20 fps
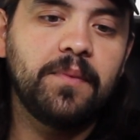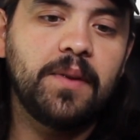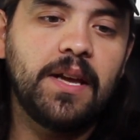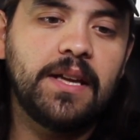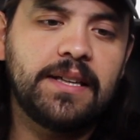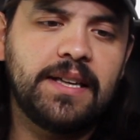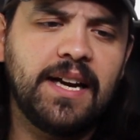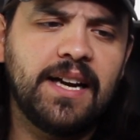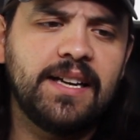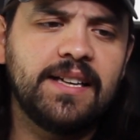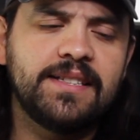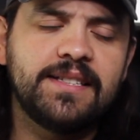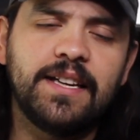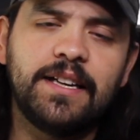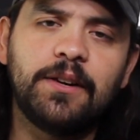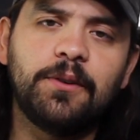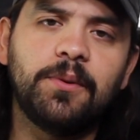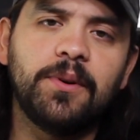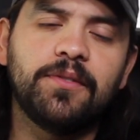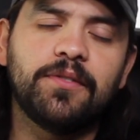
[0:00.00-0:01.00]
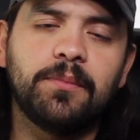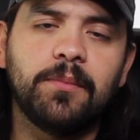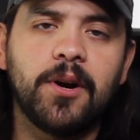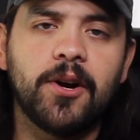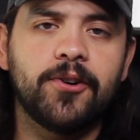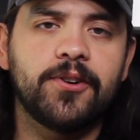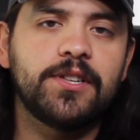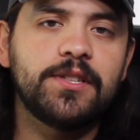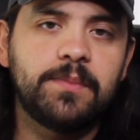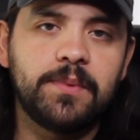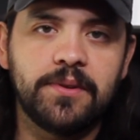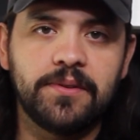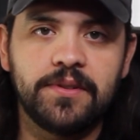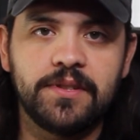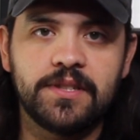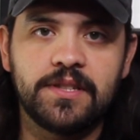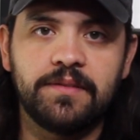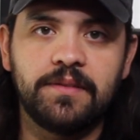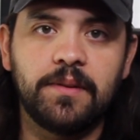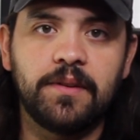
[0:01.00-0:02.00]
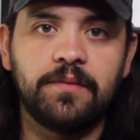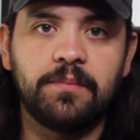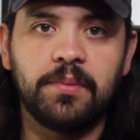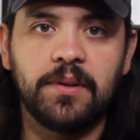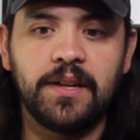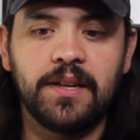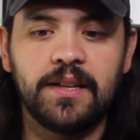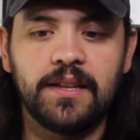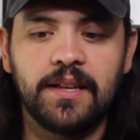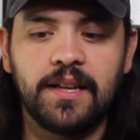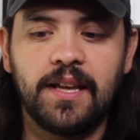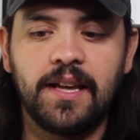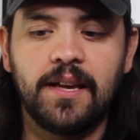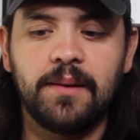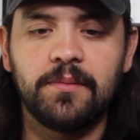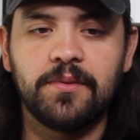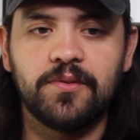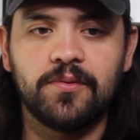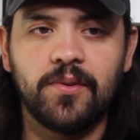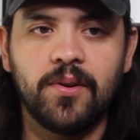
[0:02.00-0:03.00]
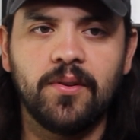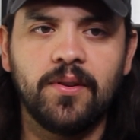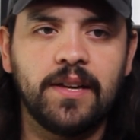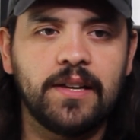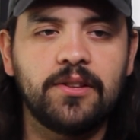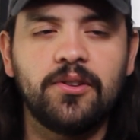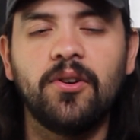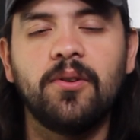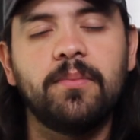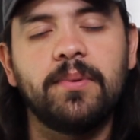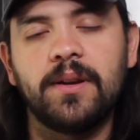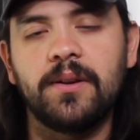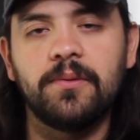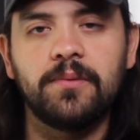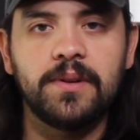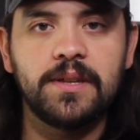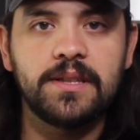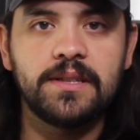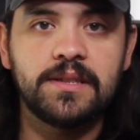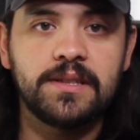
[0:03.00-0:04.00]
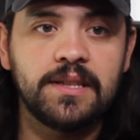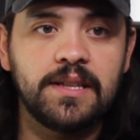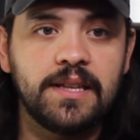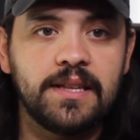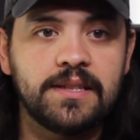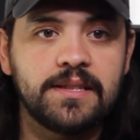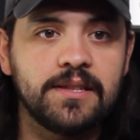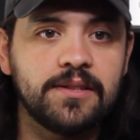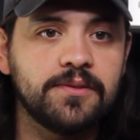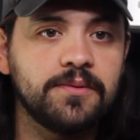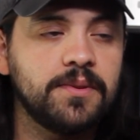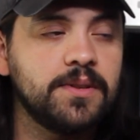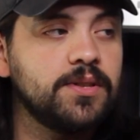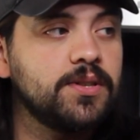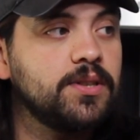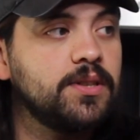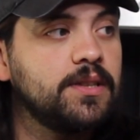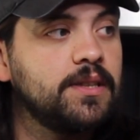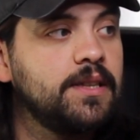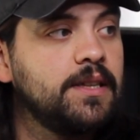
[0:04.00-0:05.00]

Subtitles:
and kind of take away from our experience of playing the game as well. Like, nobody wins in that situation.